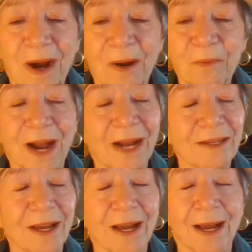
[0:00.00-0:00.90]
What
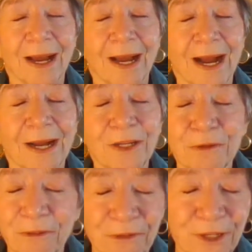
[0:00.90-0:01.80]
are
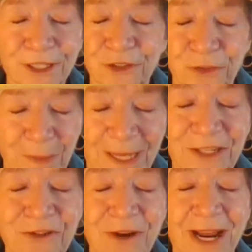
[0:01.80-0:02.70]
you referring to
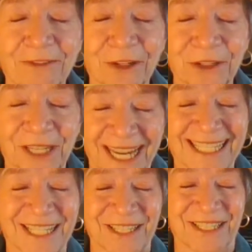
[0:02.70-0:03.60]
space travel or
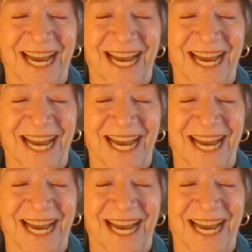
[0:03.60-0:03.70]
cancer?